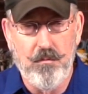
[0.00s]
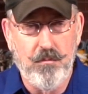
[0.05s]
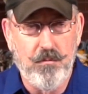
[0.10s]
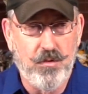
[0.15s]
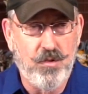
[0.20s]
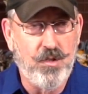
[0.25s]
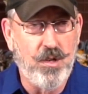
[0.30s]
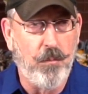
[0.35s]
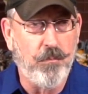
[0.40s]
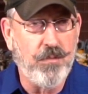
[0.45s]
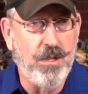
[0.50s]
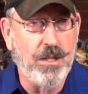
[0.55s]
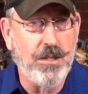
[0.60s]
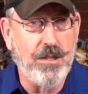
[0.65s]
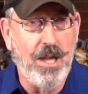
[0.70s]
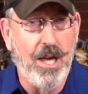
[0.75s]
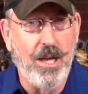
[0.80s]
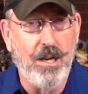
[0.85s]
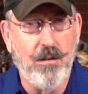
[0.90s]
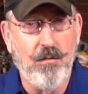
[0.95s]
something
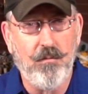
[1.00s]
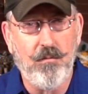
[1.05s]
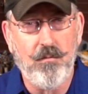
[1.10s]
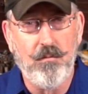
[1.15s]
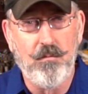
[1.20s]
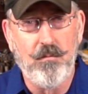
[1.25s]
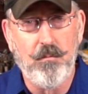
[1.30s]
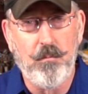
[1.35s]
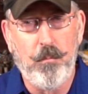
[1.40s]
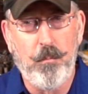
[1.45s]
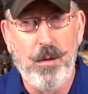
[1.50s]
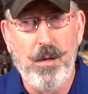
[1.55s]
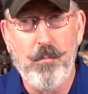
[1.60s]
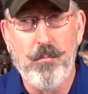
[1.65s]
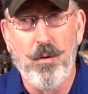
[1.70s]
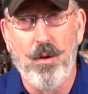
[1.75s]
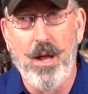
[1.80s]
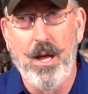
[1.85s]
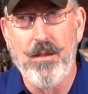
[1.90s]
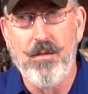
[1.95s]
that
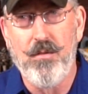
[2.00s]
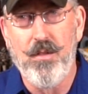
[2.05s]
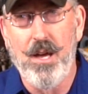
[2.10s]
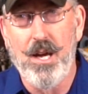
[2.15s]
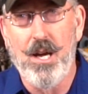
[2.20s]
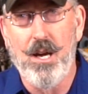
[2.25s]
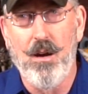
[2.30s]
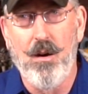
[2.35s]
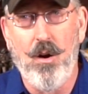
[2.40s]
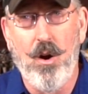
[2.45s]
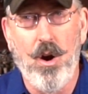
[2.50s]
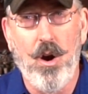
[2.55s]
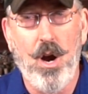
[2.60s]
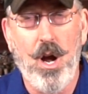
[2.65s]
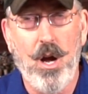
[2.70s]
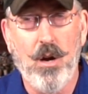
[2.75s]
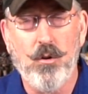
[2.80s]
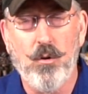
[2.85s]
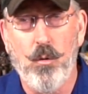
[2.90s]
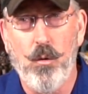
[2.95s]
people, I think, are
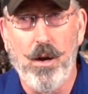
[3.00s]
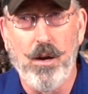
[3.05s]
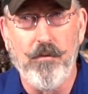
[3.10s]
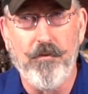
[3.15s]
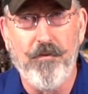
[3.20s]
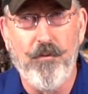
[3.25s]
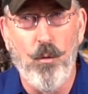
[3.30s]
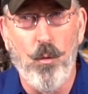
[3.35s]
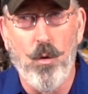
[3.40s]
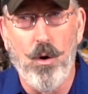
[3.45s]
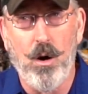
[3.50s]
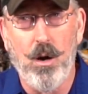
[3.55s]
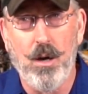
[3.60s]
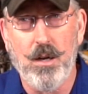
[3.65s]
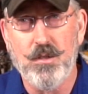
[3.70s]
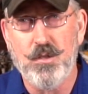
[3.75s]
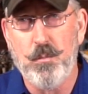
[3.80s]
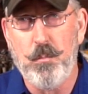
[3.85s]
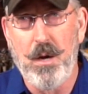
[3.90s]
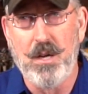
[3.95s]
hungering for,
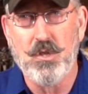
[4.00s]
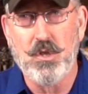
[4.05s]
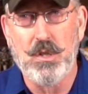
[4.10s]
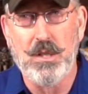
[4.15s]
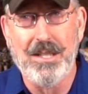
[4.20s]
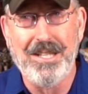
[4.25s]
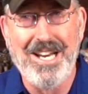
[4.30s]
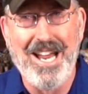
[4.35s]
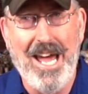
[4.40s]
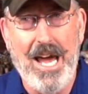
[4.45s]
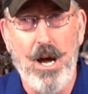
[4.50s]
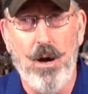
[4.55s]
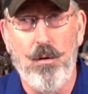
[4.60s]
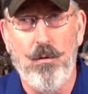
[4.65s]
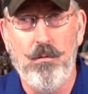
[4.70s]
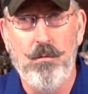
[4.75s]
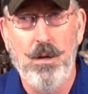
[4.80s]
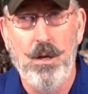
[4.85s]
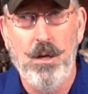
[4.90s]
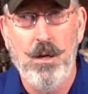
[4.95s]
especially now.
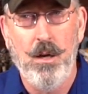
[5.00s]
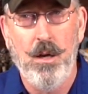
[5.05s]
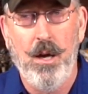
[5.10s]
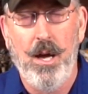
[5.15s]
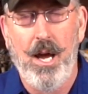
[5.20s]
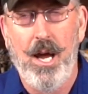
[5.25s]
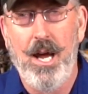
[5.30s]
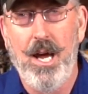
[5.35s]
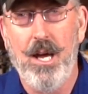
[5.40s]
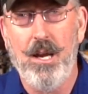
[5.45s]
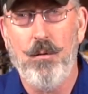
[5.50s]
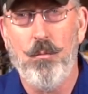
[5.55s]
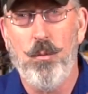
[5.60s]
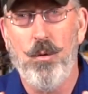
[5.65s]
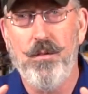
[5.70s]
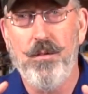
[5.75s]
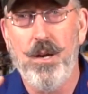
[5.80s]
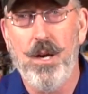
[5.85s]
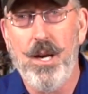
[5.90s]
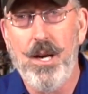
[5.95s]
And
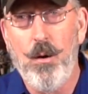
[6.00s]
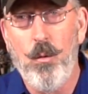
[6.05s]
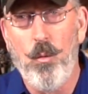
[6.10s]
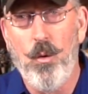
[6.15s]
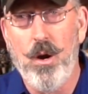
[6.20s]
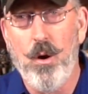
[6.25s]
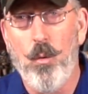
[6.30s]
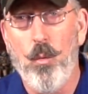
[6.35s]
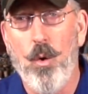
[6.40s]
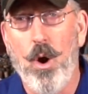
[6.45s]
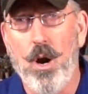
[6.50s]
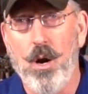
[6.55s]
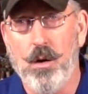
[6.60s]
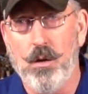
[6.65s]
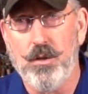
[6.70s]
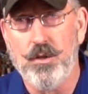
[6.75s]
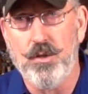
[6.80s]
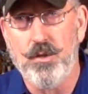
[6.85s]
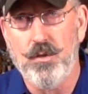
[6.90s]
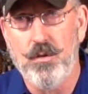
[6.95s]
when it
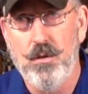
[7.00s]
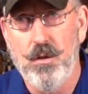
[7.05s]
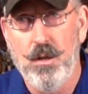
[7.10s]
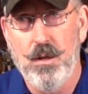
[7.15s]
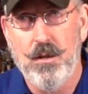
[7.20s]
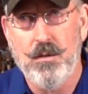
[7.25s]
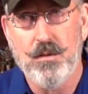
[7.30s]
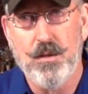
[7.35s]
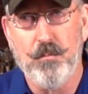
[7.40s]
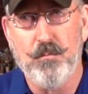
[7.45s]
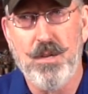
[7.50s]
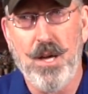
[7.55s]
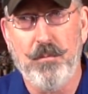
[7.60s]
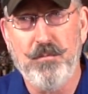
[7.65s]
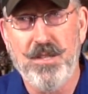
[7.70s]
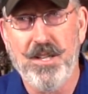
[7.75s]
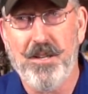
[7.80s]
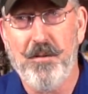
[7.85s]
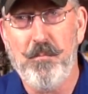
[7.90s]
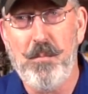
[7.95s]
works,
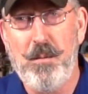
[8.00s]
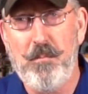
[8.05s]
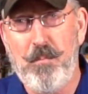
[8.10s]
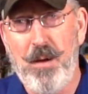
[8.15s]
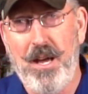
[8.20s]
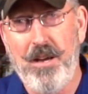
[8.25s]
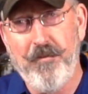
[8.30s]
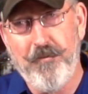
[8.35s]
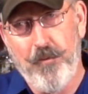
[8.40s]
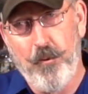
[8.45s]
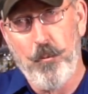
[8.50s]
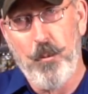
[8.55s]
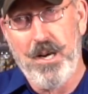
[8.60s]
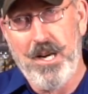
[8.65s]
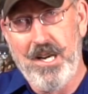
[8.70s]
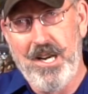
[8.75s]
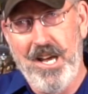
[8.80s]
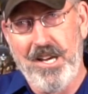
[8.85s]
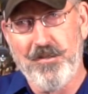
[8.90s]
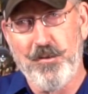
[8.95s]
sometimes it can be painful when
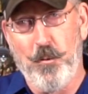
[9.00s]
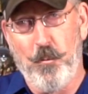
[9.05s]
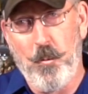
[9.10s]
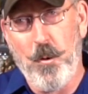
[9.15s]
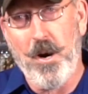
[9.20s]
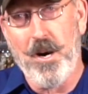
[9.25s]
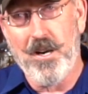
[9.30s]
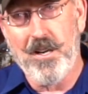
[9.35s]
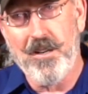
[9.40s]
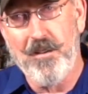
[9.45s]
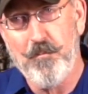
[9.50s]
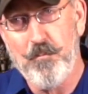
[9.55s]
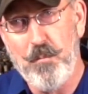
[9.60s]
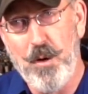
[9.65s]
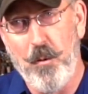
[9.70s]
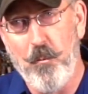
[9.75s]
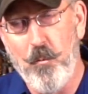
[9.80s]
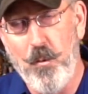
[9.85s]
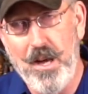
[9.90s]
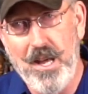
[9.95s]
it doesn't work.
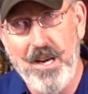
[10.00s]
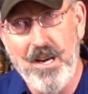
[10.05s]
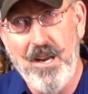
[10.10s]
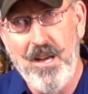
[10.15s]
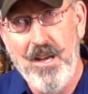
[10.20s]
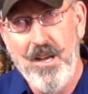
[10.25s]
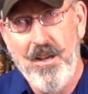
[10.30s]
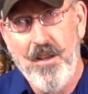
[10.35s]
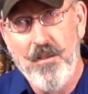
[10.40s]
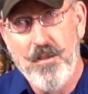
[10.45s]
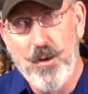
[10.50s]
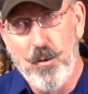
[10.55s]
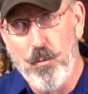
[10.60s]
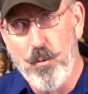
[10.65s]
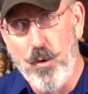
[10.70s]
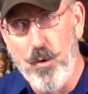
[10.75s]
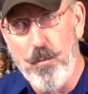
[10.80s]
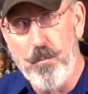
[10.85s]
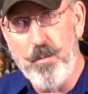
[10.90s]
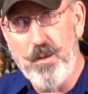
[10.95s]
But when the
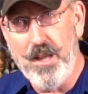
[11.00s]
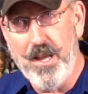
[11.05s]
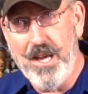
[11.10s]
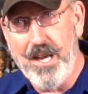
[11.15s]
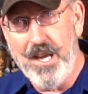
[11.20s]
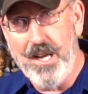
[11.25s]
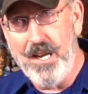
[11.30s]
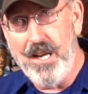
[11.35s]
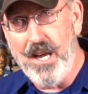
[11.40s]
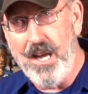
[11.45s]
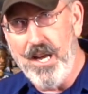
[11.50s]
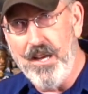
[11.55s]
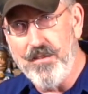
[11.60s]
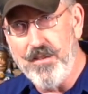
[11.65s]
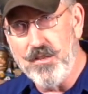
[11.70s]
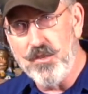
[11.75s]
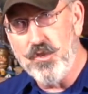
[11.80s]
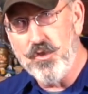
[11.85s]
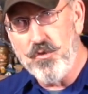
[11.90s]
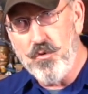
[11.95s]
role-playing and
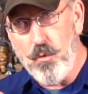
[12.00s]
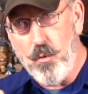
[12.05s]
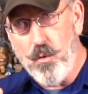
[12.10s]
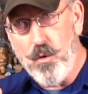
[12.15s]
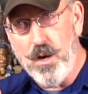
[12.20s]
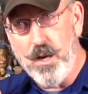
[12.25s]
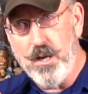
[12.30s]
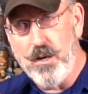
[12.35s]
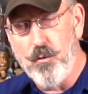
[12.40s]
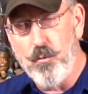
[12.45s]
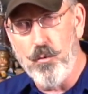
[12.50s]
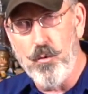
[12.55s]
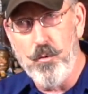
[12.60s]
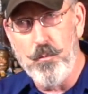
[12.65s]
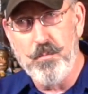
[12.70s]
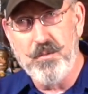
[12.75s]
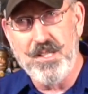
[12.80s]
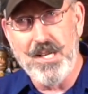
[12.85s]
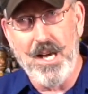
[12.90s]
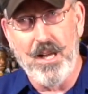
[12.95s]
the story
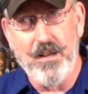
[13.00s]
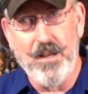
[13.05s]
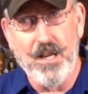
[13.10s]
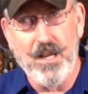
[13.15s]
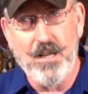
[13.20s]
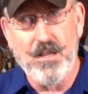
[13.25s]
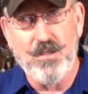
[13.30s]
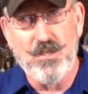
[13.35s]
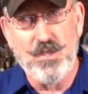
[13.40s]
group-telling